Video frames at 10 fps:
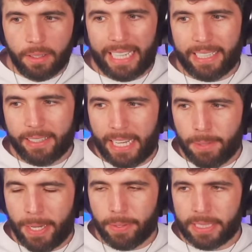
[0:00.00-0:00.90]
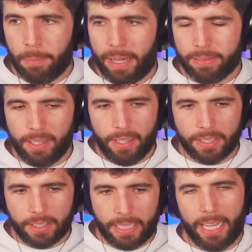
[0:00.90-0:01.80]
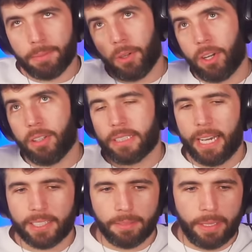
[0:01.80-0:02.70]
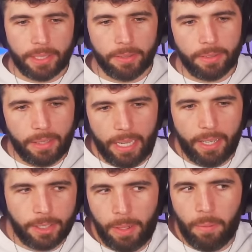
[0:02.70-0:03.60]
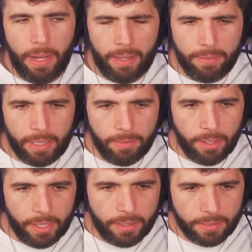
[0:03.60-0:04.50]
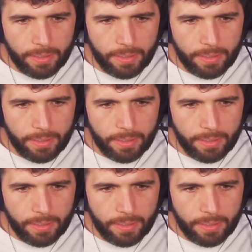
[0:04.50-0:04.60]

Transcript: That's the best one to come back first because it has more context of me. I talk about why I'm fucking vlogging.